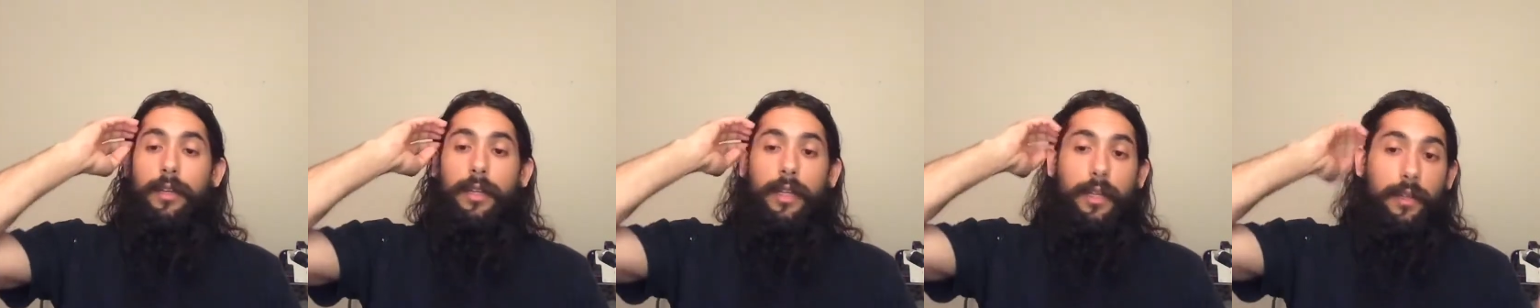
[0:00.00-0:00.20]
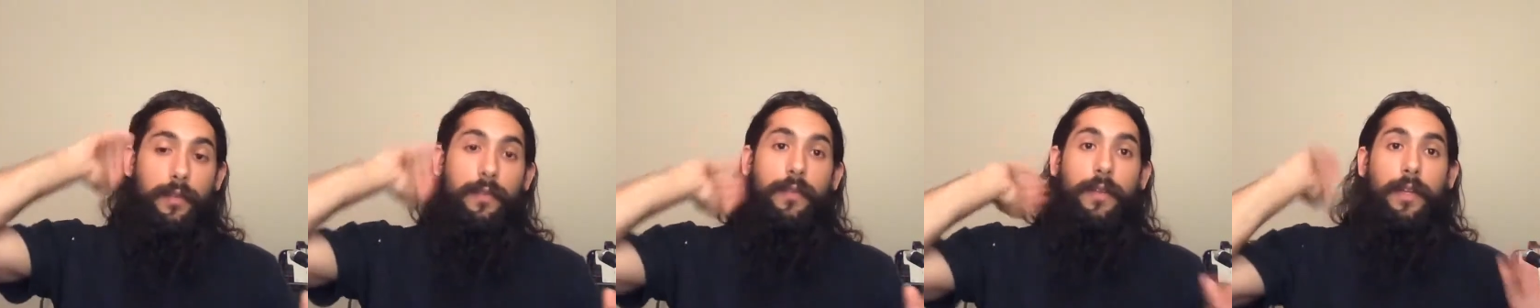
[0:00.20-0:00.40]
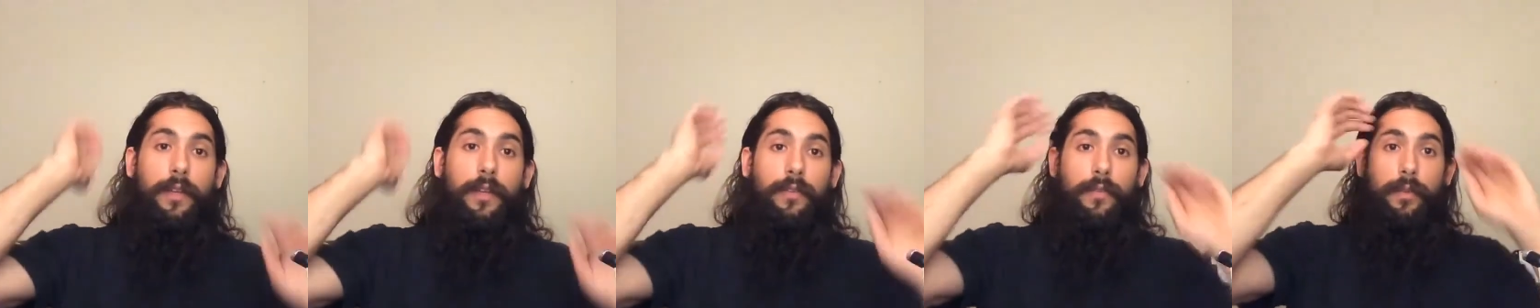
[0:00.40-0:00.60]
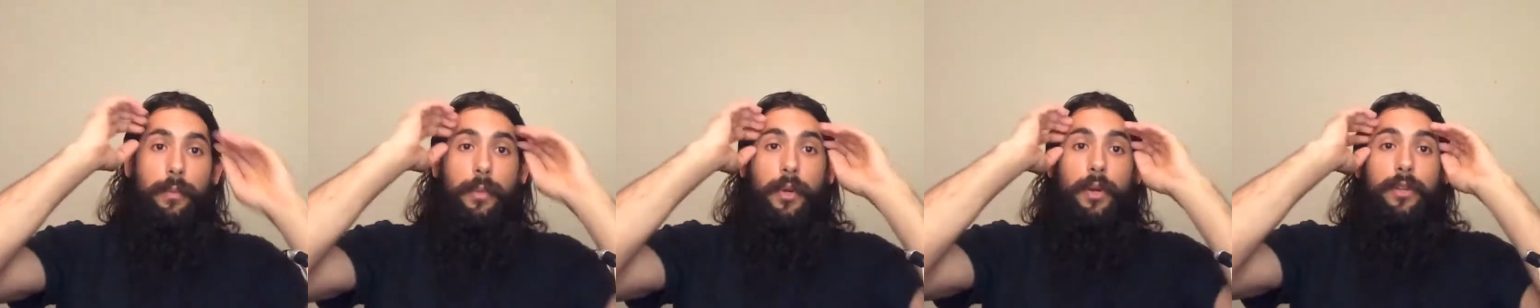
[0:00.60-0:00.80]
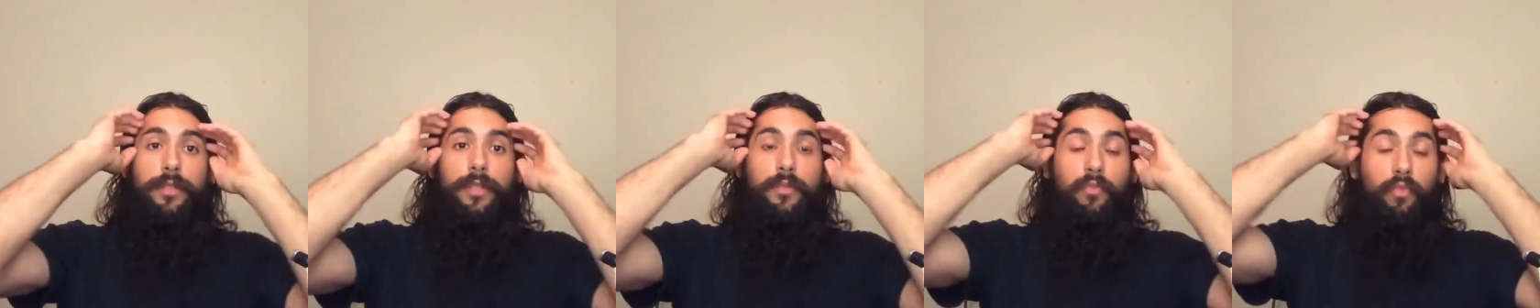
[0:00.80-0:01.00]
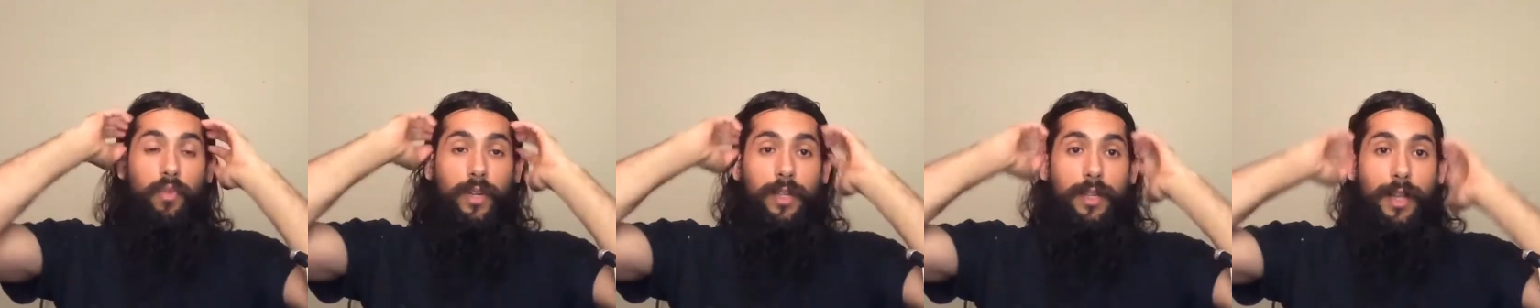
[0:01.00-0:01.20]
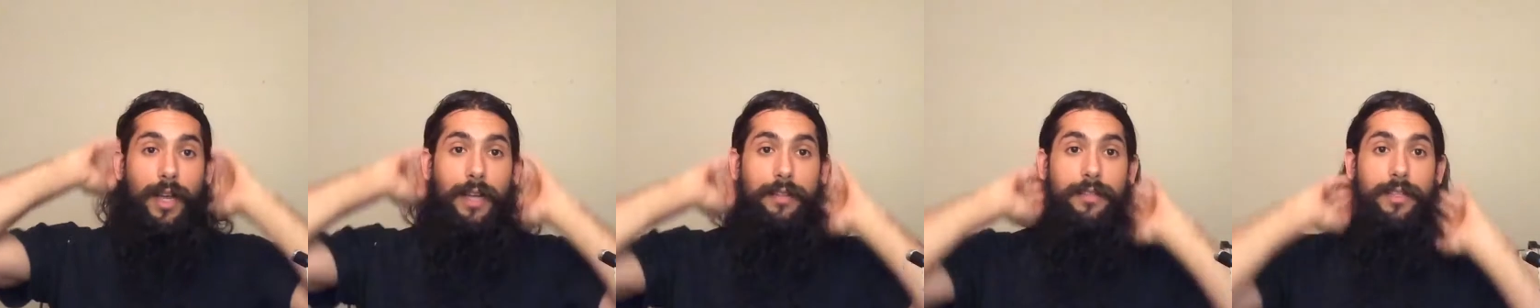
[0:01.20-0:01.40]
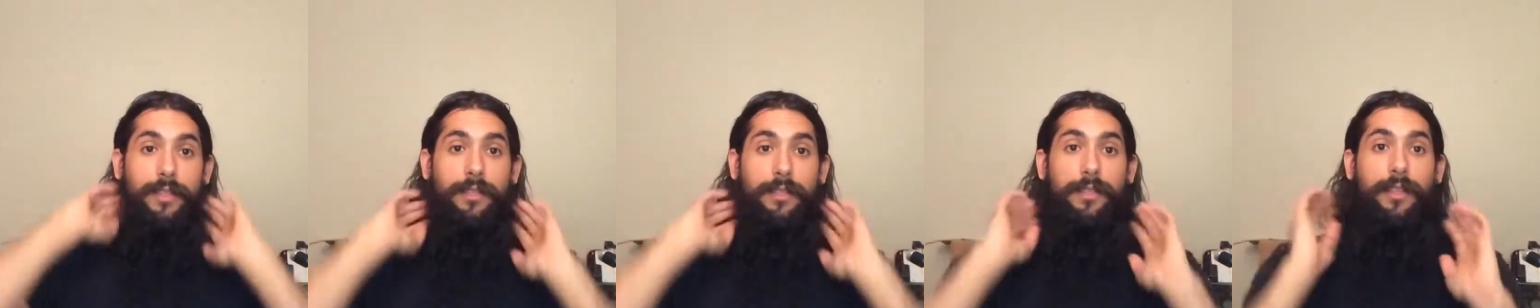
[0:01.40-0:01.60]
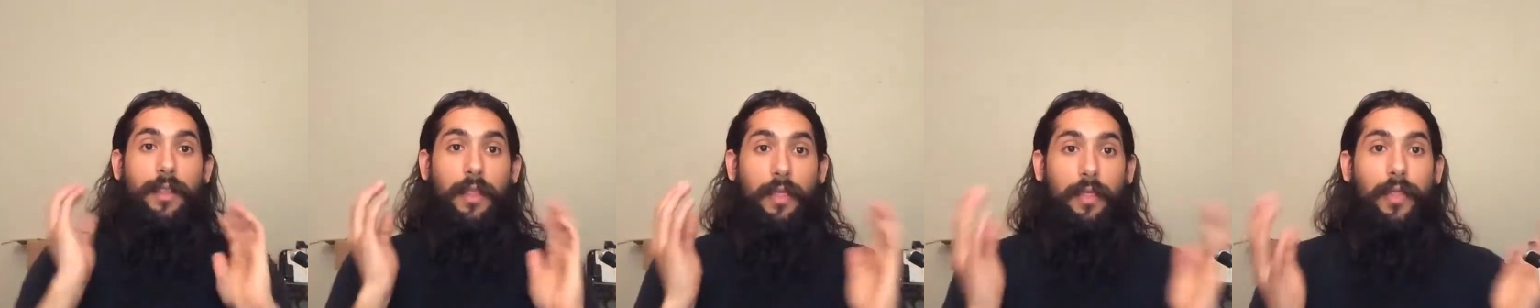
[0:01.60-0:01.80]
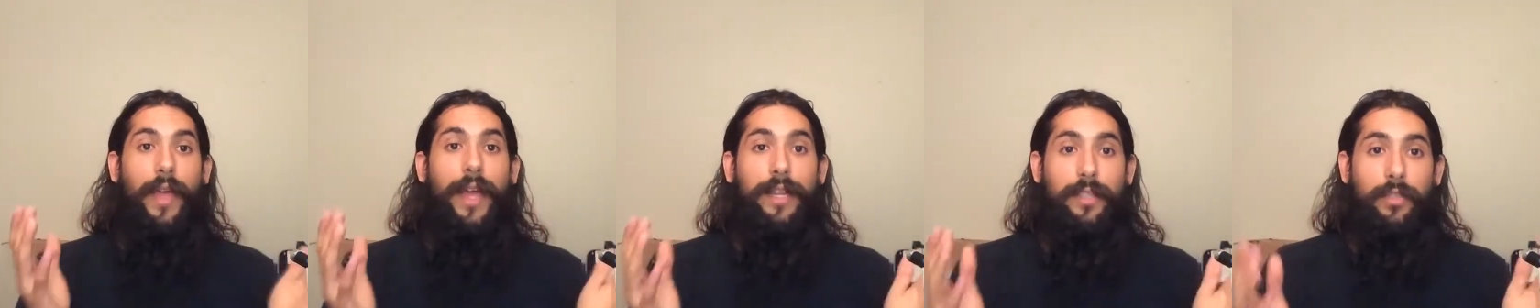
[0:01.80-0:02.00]
If a person realizes
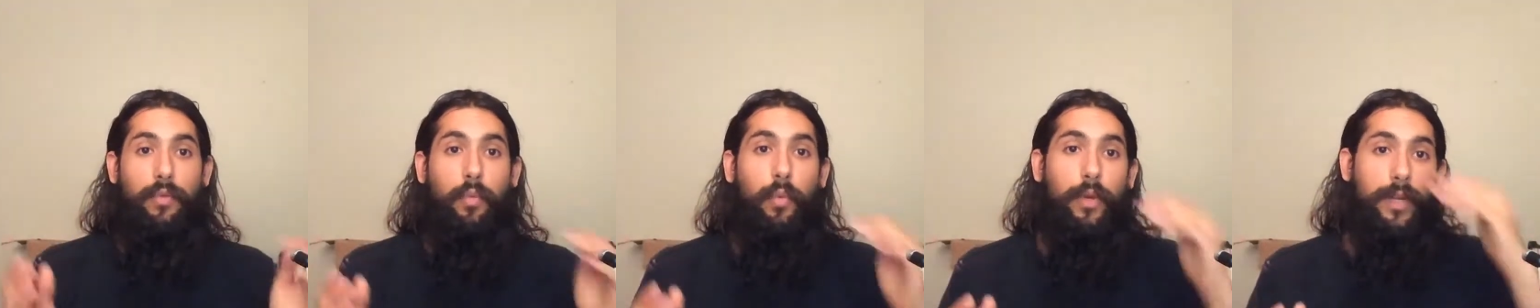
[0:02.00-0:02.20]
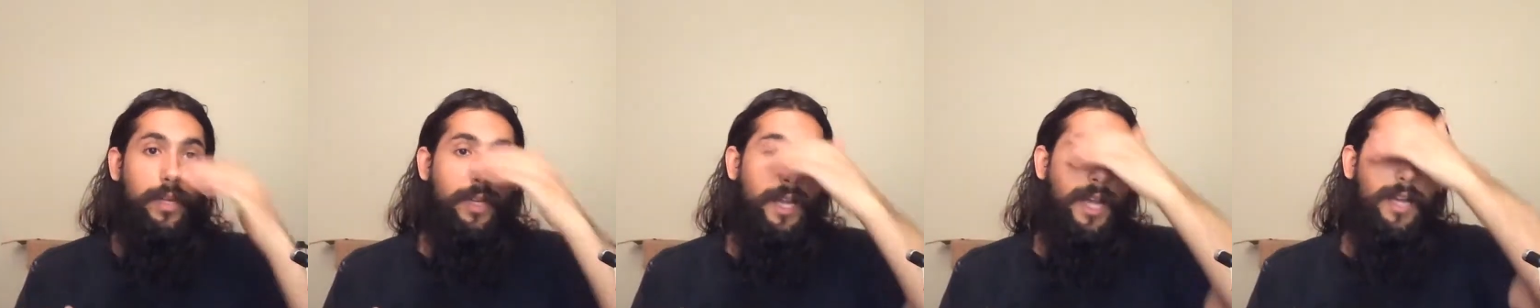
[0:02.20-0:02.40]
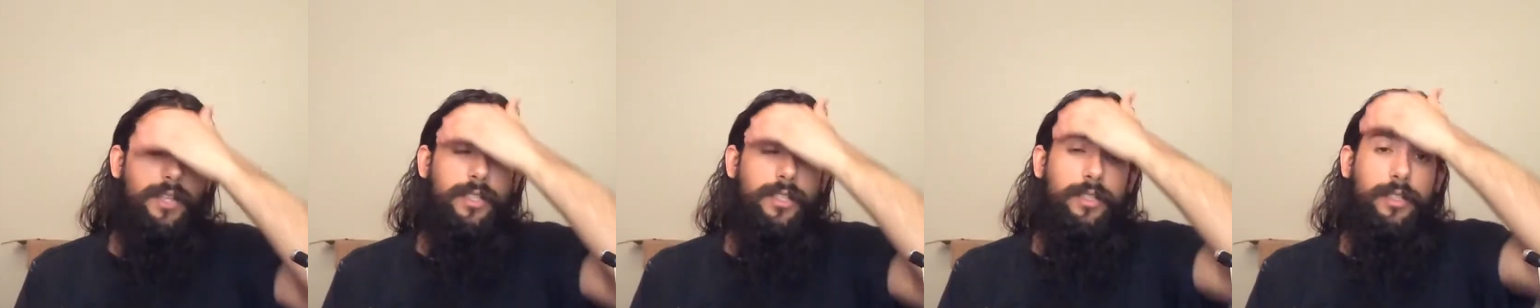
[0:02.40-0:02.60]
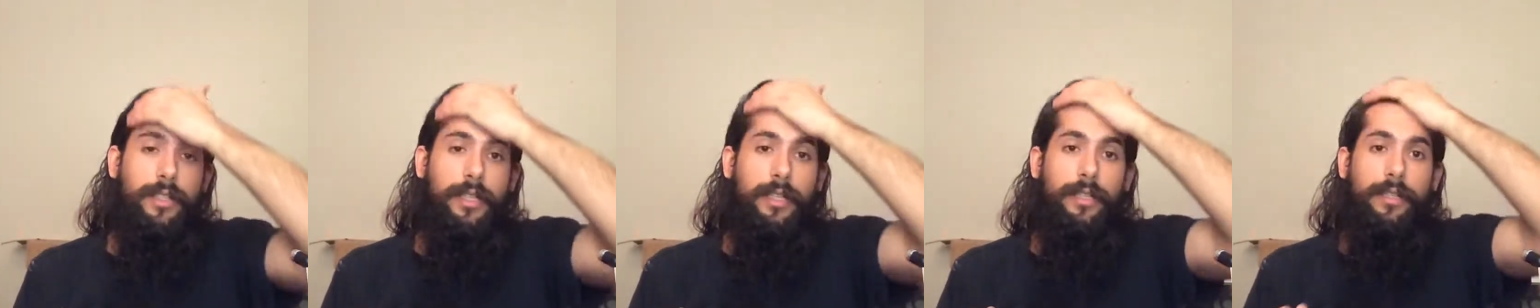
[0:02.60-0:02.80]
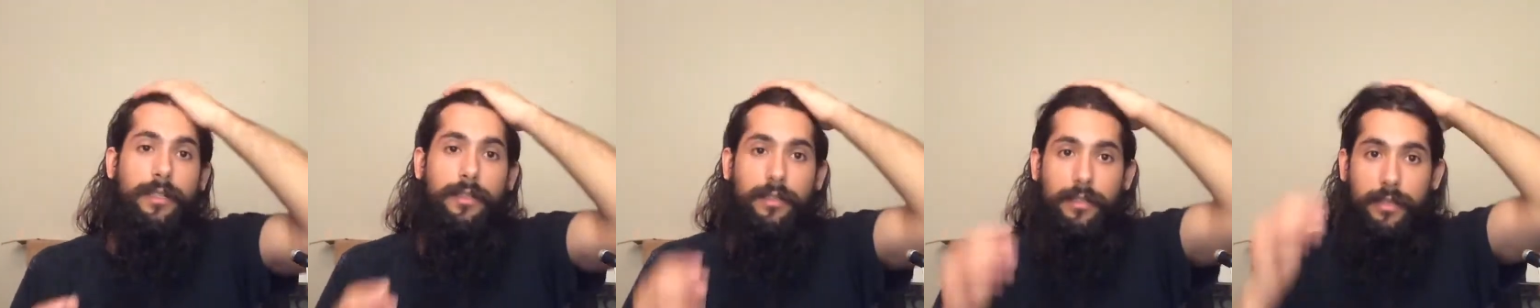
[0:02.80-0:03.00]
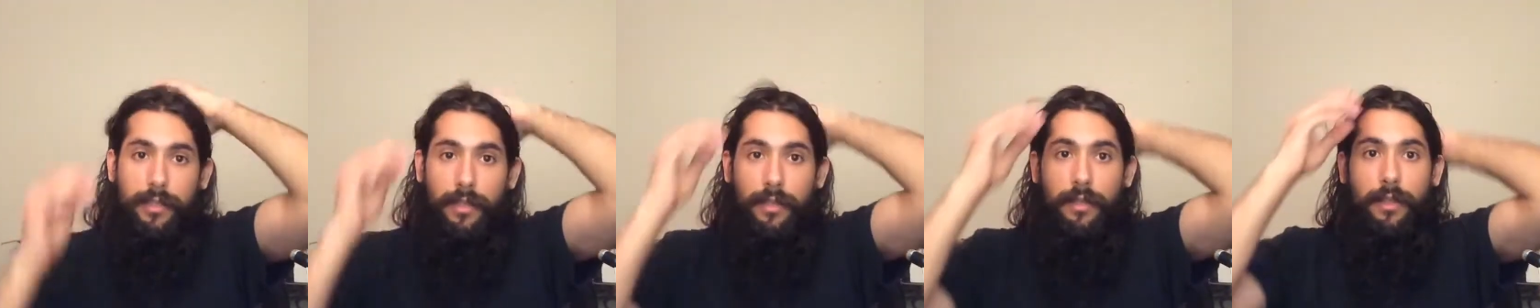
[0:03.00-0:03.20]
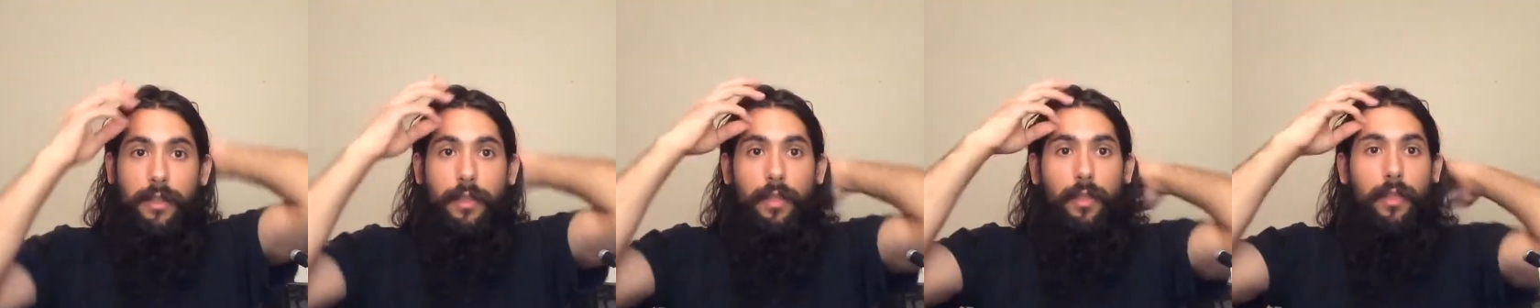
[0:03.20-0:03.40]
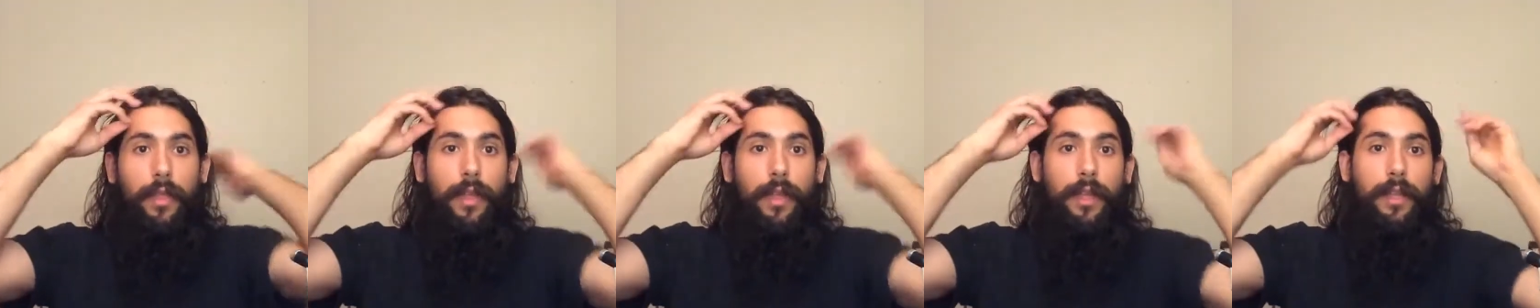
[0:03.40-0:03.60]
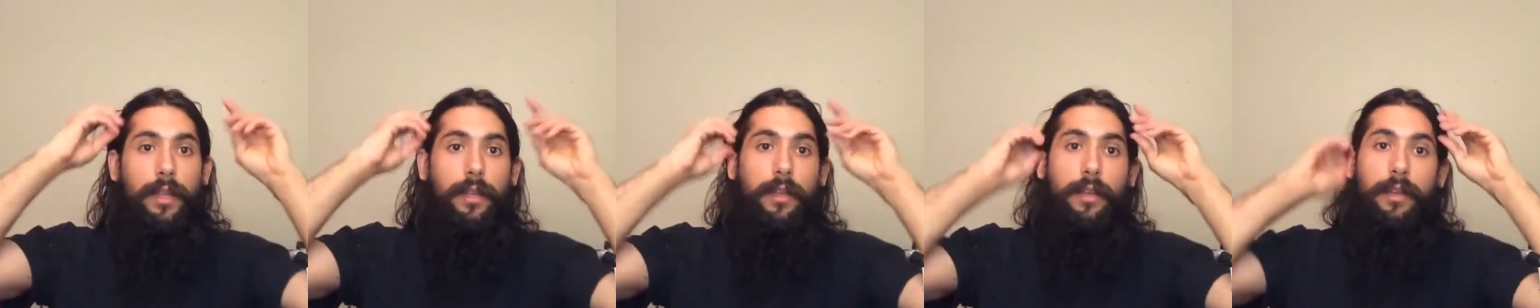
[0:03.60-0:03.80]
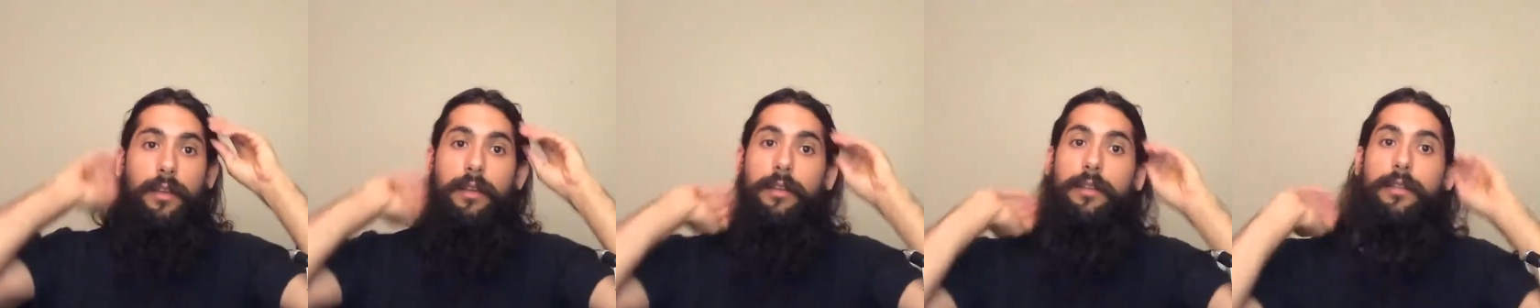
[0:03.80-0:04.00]
that's what it actually is,
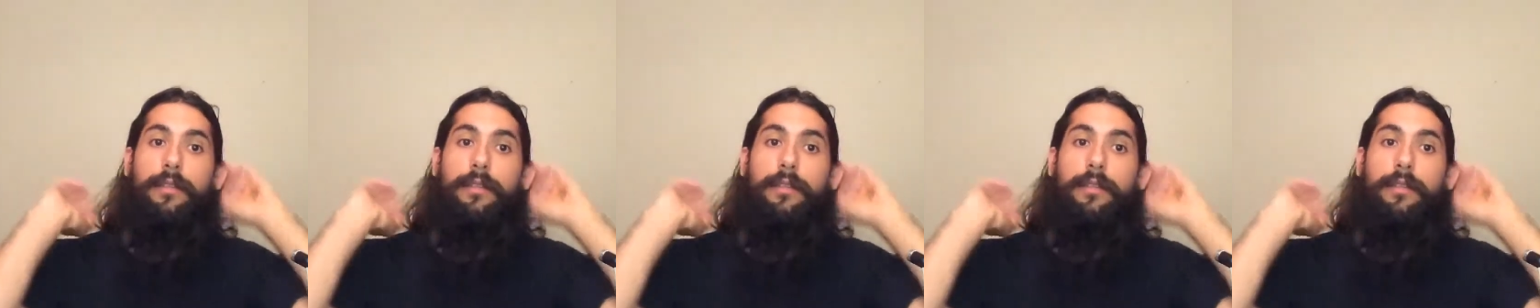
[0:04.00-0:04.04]
then